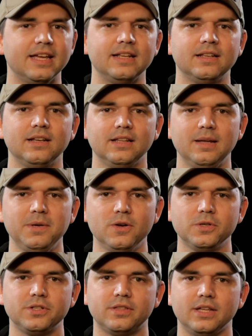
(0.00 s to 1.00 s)
then, let me
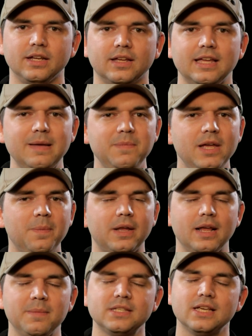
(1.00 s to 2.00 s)
know what you think. Hit me up
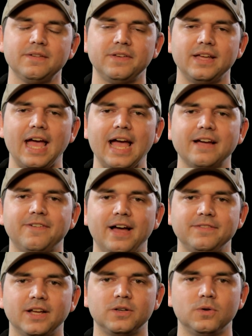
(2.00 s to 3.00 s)
at
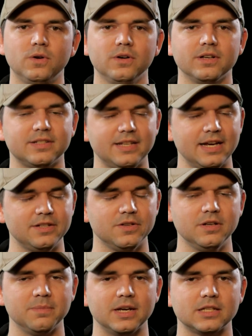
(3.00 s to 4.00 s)
msf@Hak5.org or stay
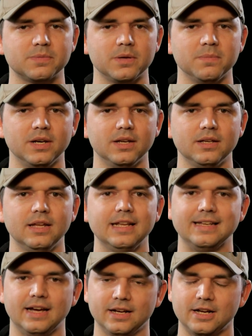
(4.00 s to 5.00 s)
tuned to
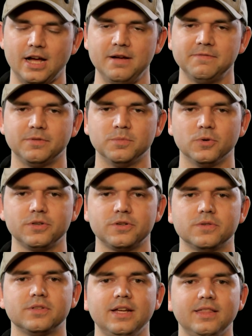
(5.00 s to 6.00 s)
metasploitminute.com for more
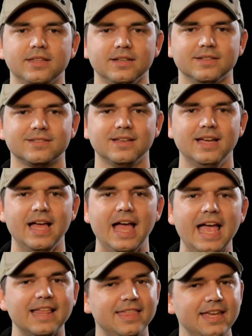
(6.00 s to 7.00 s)
shows like these.
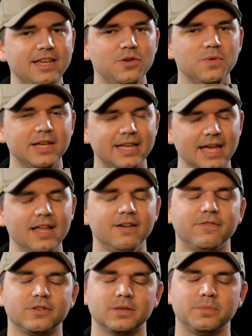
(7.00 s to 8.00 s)
And thank you
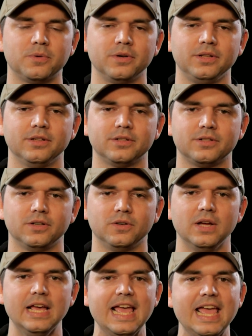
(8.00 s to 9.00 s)
again for supporting the show.